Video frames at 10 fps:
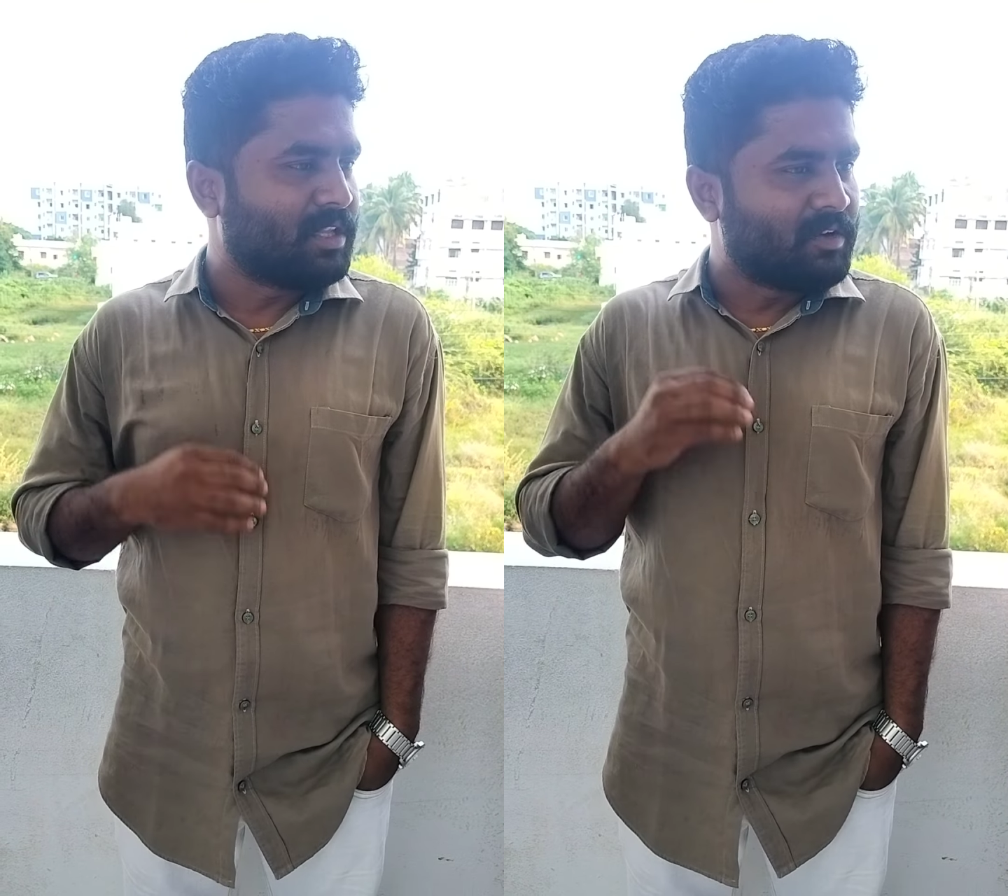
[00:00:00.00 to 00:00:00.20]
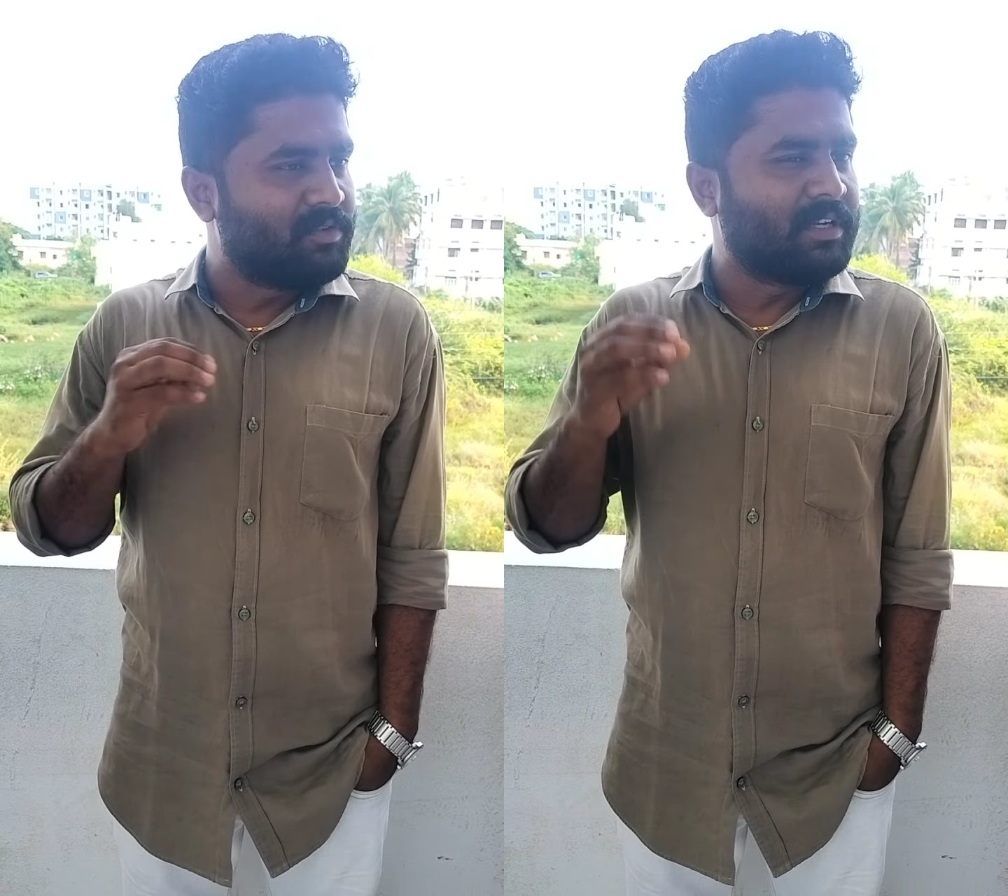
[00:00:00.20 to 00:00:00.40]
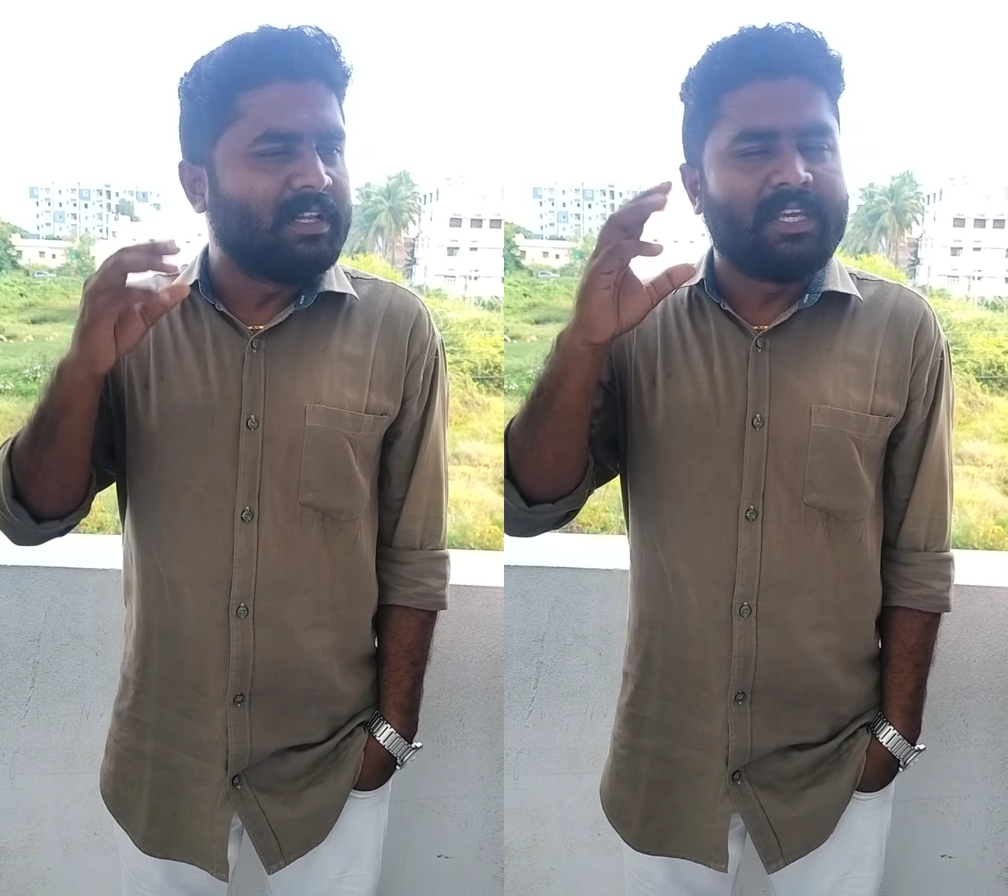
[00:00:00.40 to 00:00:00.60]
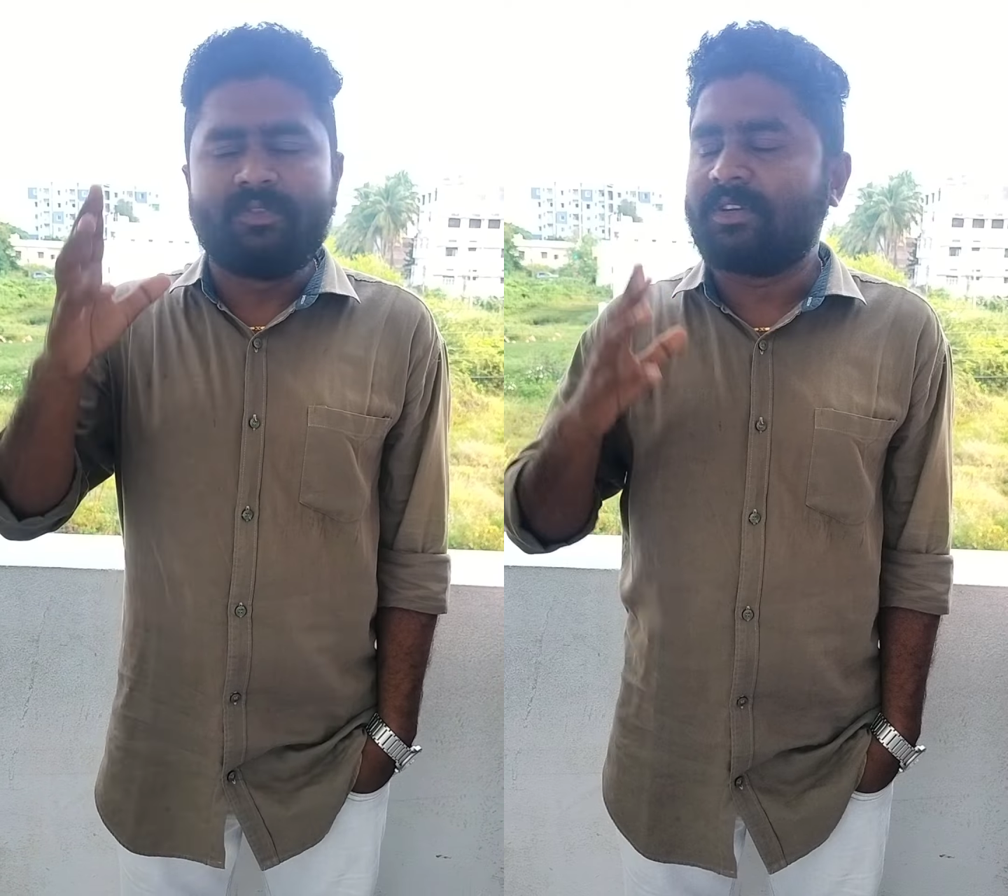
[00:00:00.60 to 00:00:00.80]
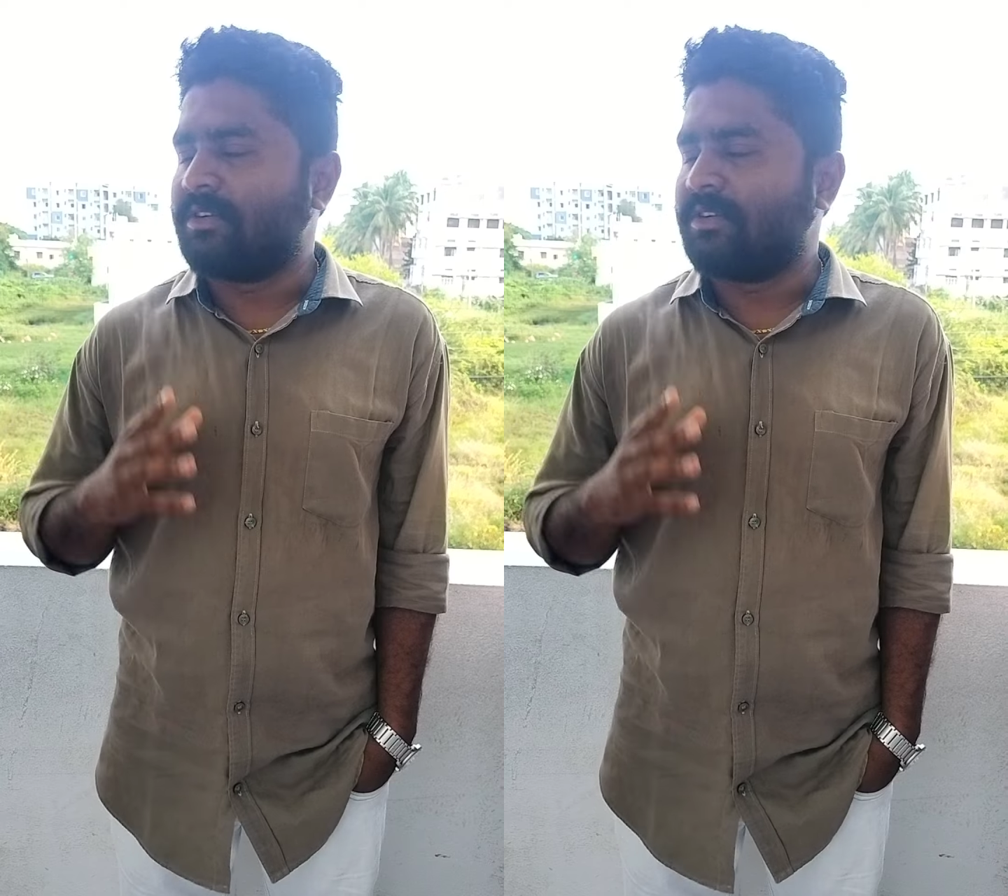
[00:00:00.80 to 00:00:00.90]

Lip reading: never leave the